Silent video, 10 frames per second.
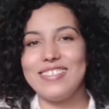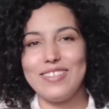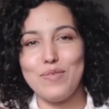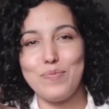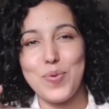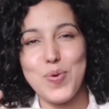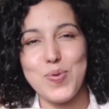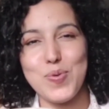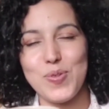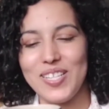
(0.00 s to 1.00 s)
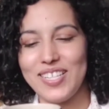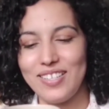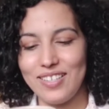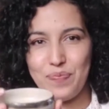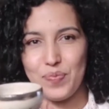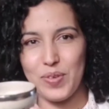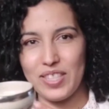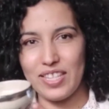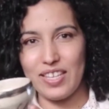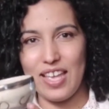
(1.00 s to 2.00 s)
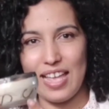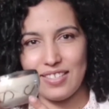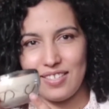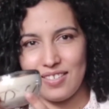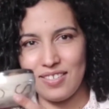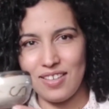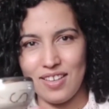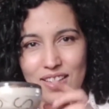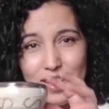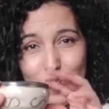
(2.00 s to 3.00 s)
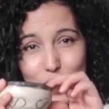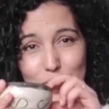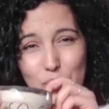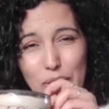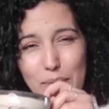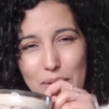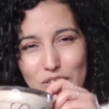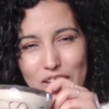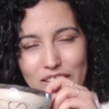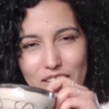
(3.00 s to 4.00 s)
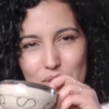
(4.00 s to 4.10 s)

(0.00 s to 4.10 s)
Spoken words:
little bowl with the S. Looks very much like